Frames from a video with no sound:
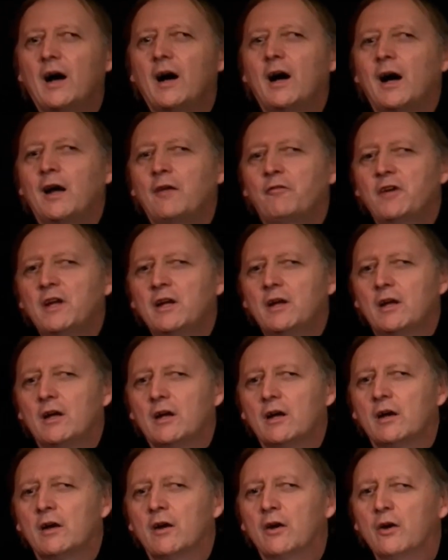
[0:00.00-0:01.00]
I think
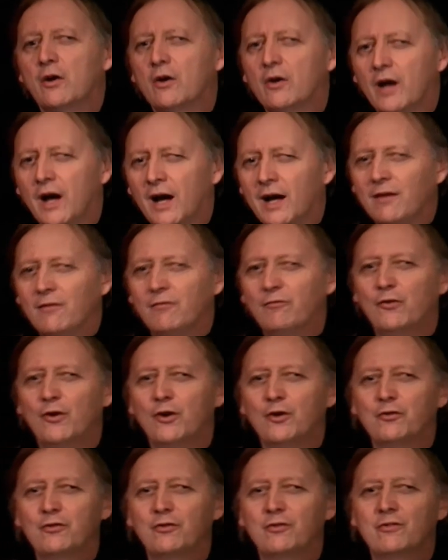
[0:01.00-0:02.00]
I've
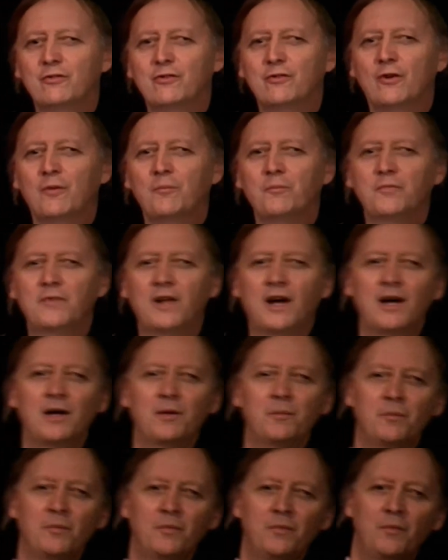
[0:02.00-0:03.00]
got some
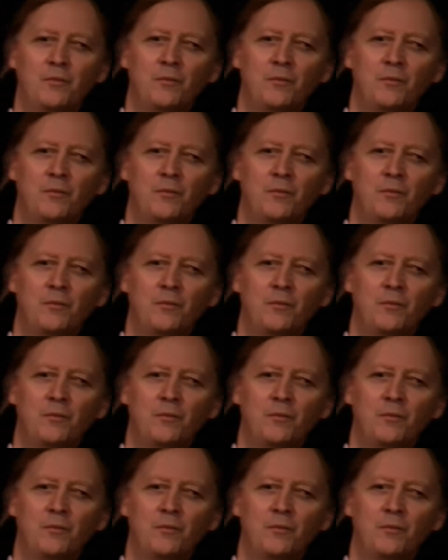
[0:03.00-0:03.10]
time.